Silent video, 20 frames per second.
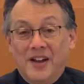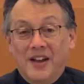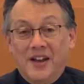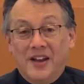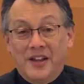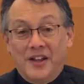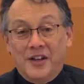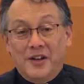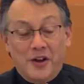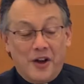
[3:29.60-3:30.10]
And
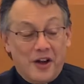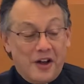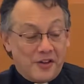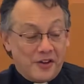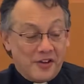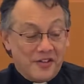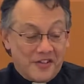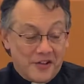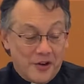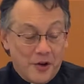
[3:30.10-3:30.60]
then the
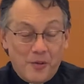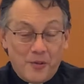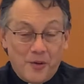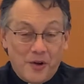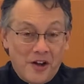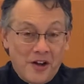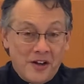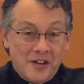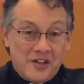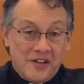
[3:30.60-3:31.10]
authors go
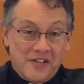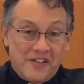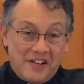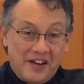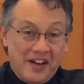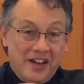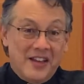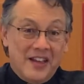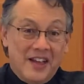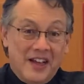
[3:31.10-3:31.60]
on to
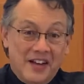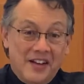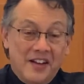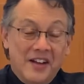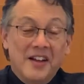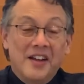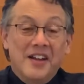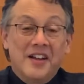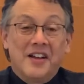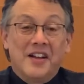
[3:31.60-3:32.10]
say that
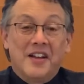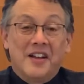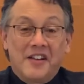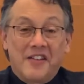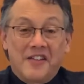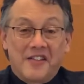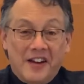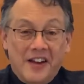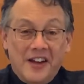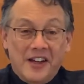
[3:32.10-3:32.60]

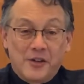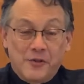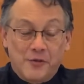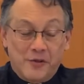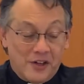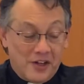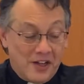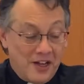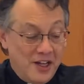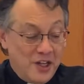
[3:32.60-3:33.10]

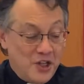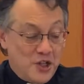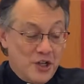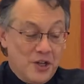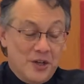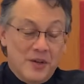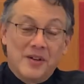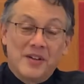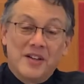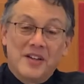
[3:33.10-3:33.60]

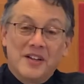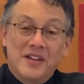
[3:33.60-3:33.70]
sanctification